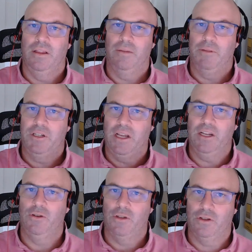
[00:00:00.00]
the
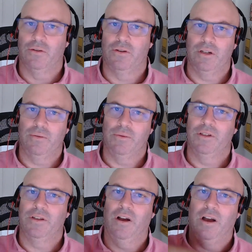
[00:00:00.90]
potential story
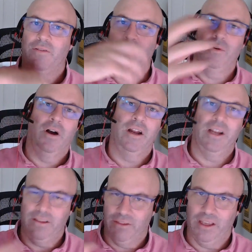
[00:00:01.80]
was
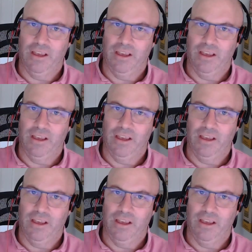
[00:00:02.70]
overriding